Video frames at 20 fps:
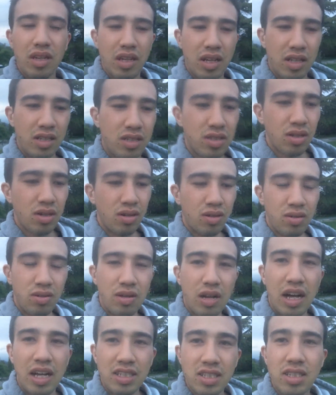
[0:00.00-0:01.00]
And so,
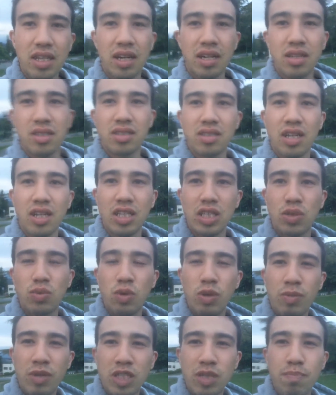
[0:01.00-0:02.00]
as Seneca says,
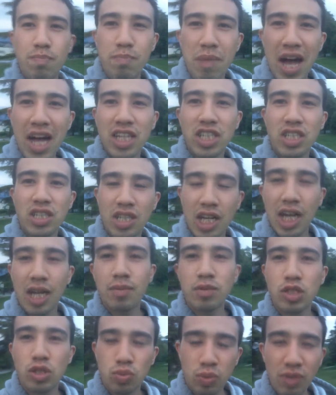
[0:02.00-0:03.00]
we must match
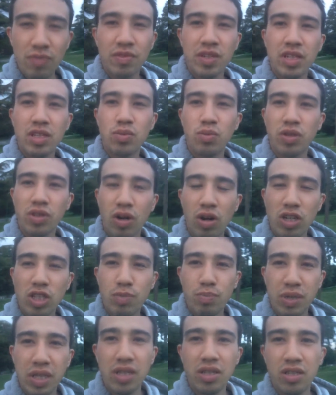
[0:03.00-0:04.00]
time's swiftness with our
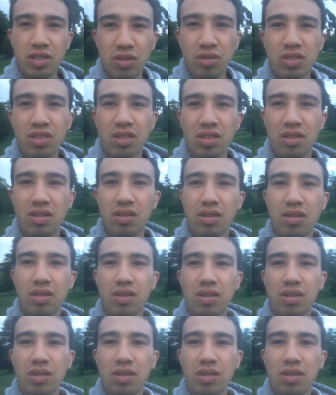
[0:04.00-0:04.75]
speed in using it.